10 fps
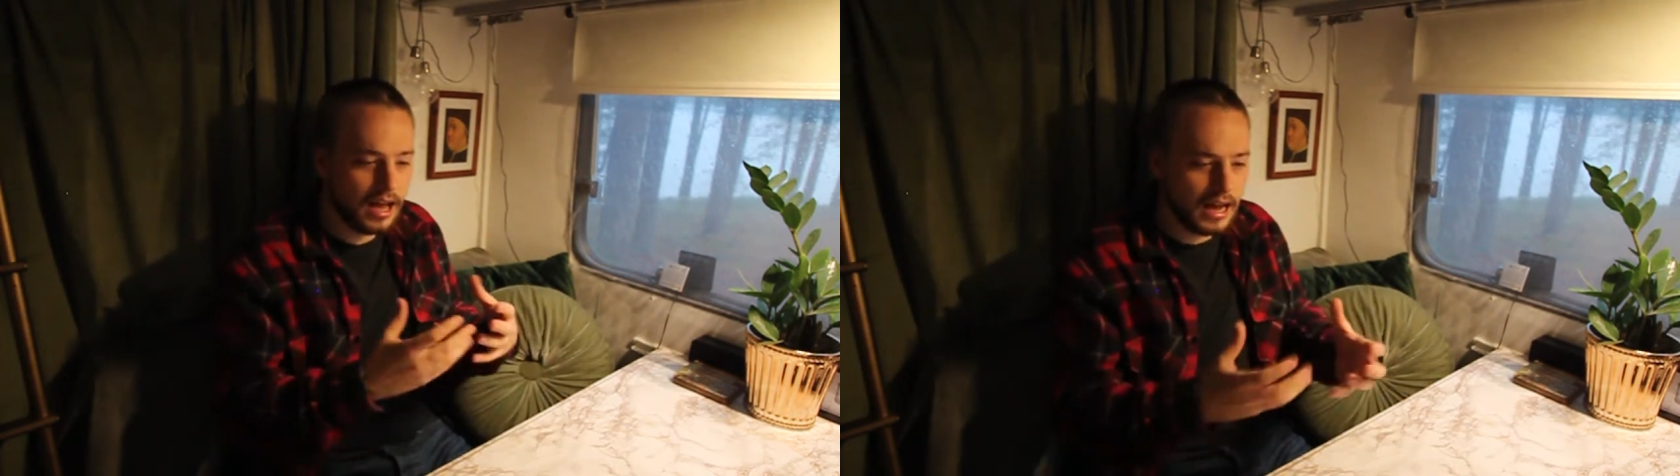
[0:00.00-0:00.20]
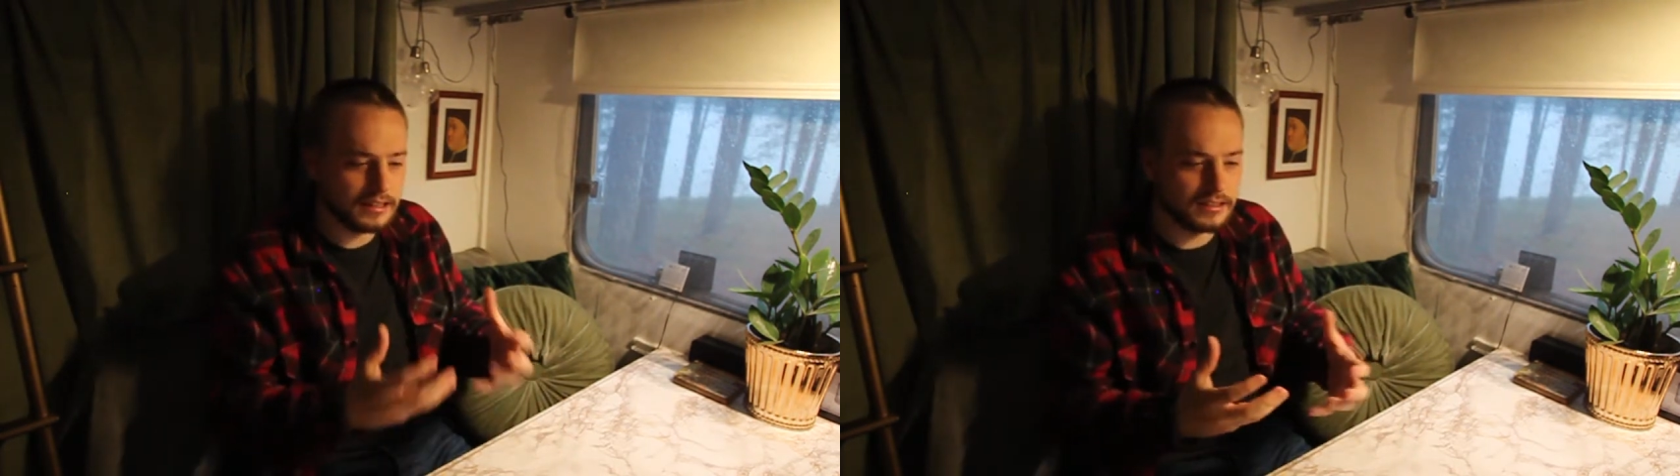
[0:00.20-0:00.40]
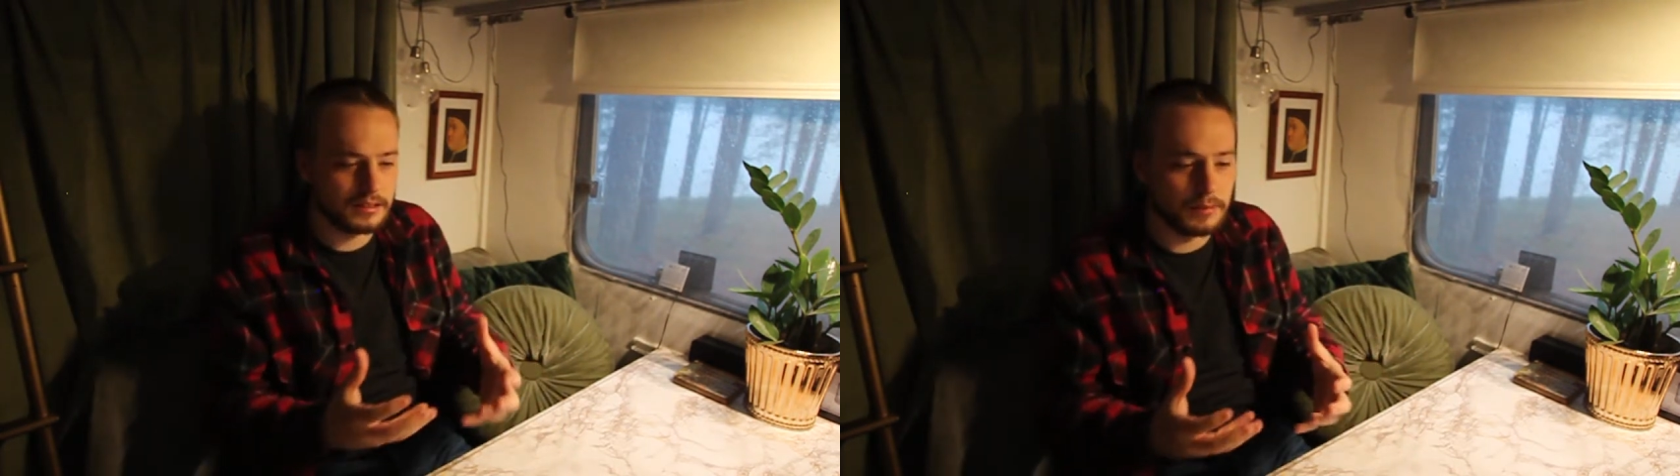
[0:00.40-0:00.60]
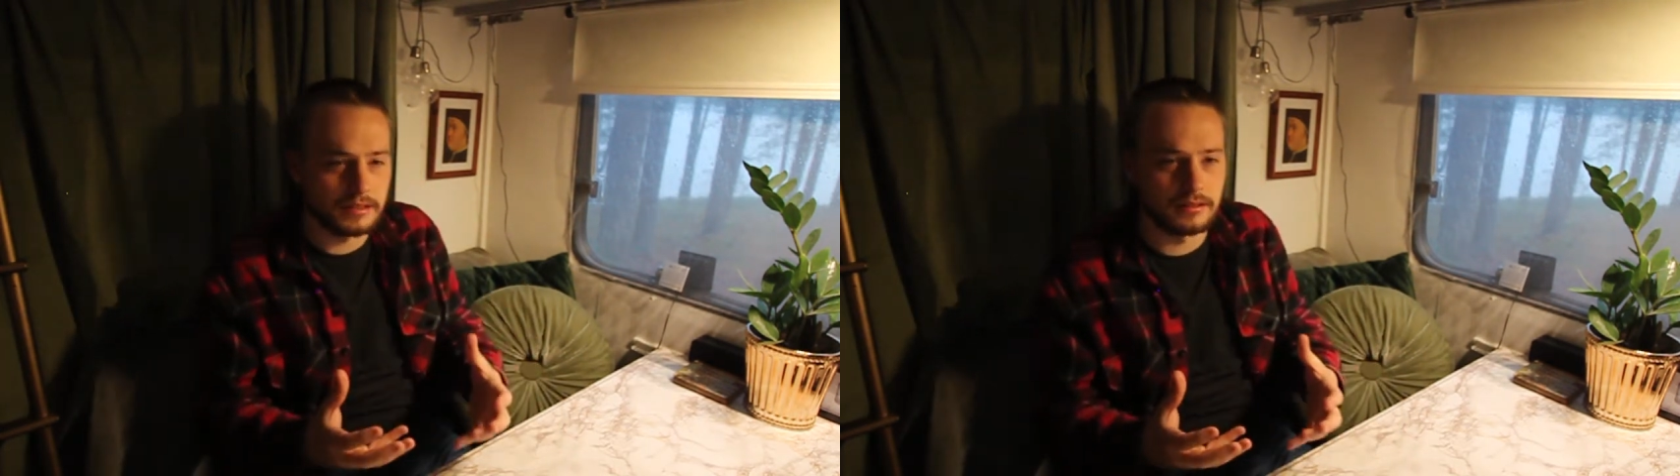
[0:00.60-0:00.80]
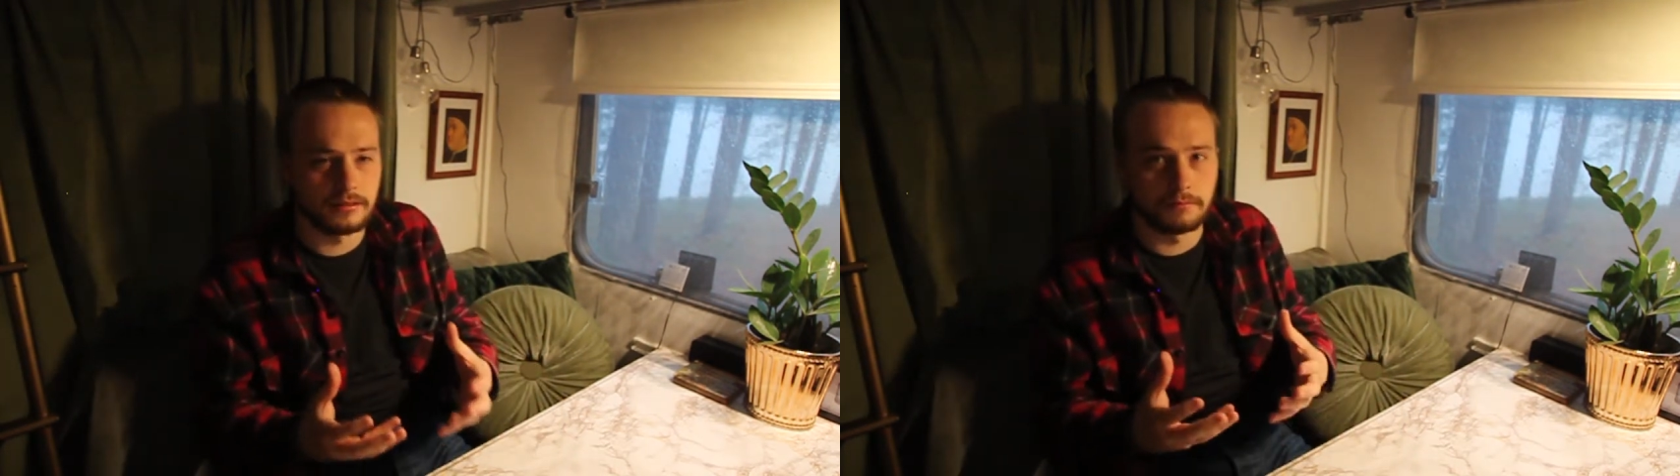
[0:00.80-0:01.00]
and
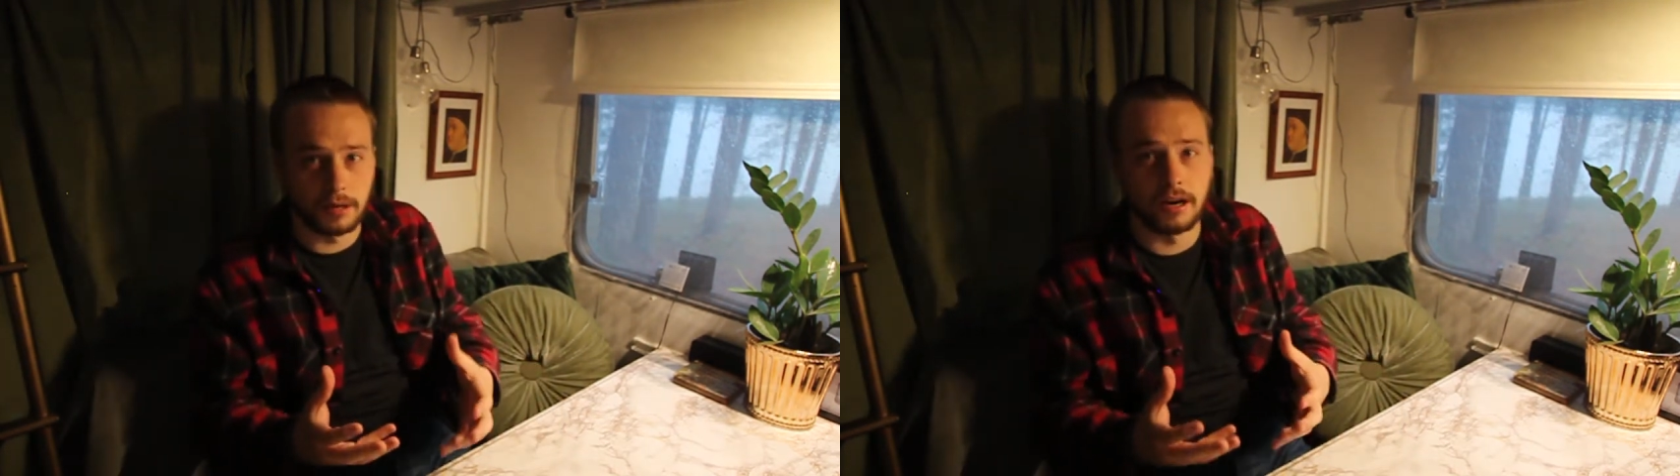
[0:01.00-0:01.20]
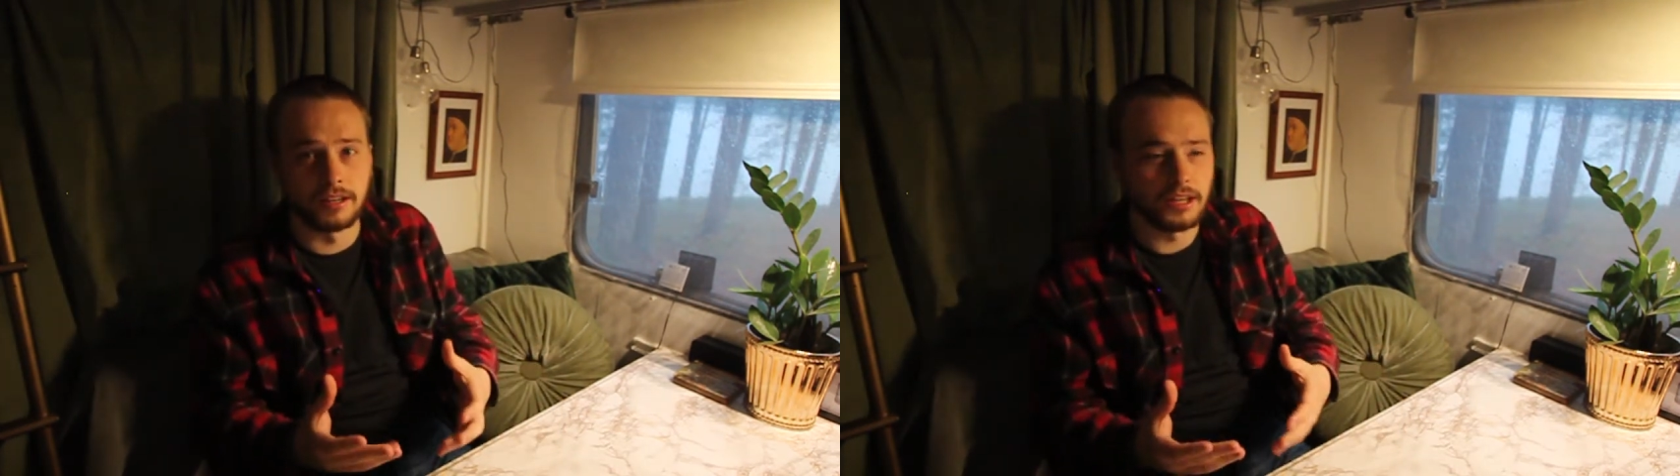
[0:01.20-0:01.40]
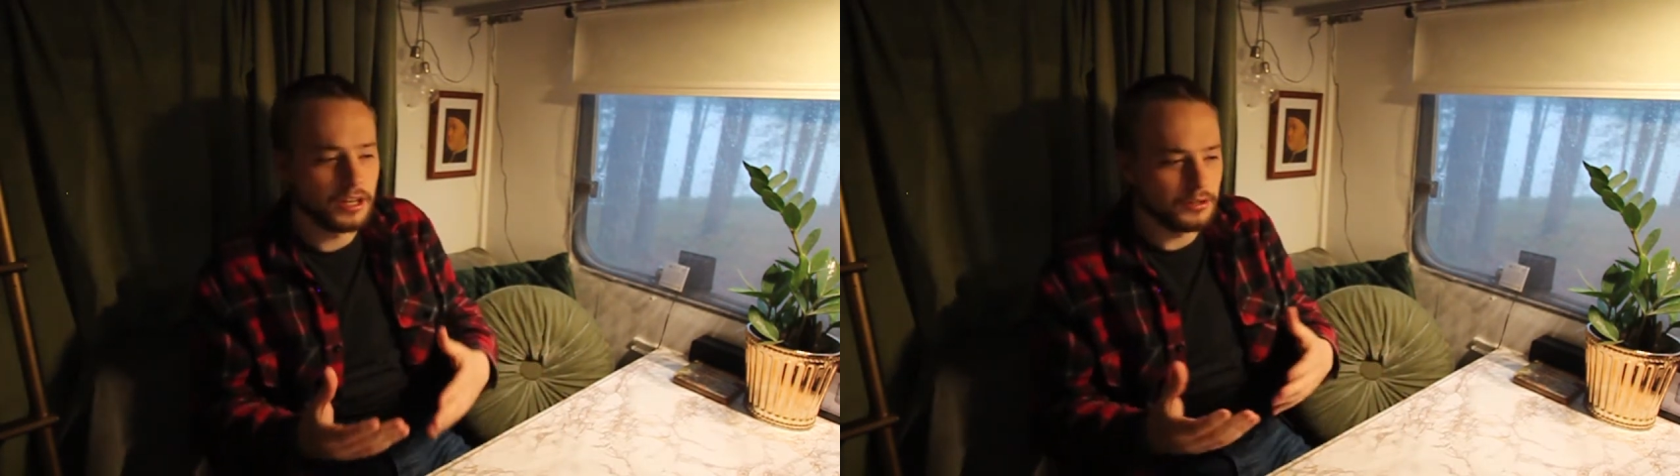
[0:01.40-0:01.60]
smitten by.